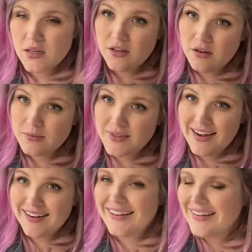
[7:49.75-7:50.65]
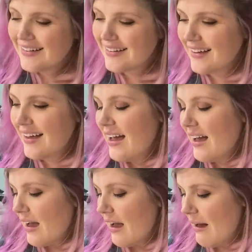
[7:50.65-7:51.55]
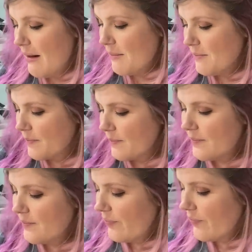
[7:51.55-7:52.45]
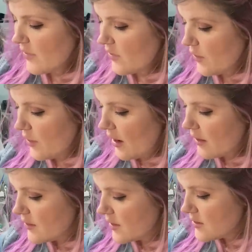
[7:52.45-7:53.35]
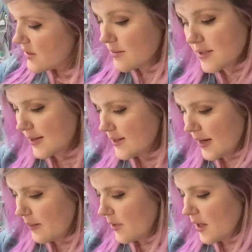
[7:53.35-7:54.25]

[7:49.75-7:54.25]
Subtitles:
You know what I'm saying? So yeah, that double-sided tape.